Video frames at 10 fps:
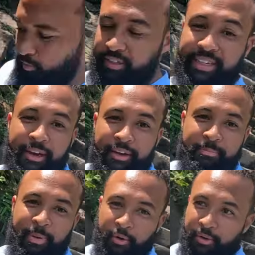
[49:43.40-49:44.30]
We're gonna get on
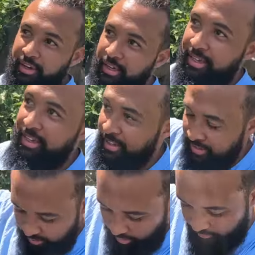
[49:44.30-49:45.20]
a boat
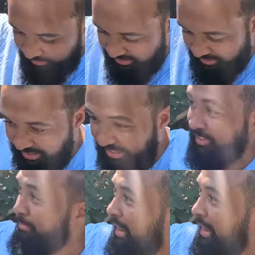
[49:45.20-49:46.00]
over to this